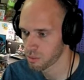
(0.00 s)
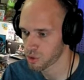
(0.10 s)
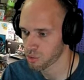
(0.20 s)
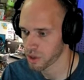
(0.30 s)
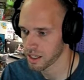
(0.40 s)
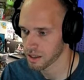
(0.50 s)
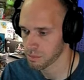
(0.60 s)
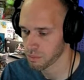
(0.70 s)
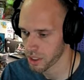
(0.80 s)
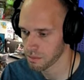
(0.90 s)
but
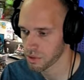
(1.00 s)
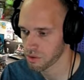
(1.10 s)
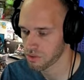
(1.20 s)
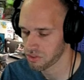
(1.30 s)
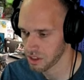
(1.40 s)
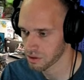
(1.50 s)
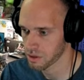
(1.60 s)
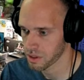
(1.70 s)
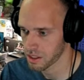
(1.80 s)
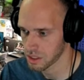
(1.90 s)
rain, rainbow
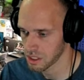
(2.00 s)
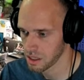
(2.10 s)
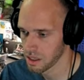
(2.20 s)
secret rares.